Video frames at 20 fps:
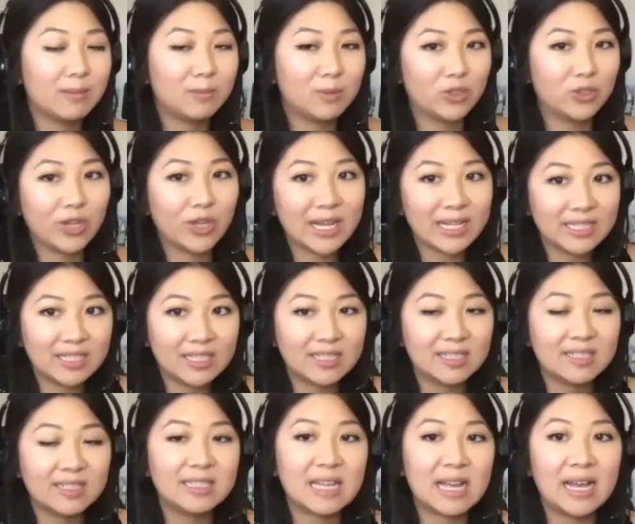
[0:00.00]
I'm trying to
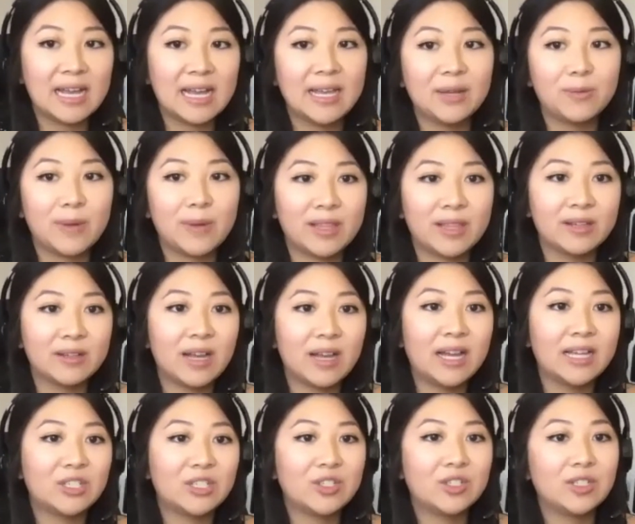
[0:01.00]
decide whether
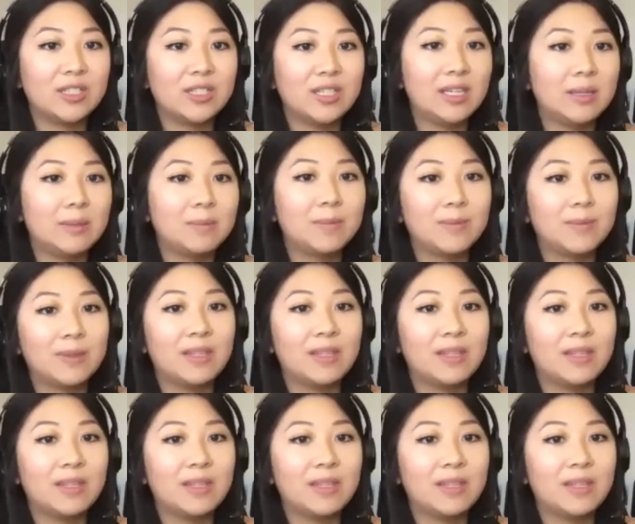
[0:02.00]
I should keep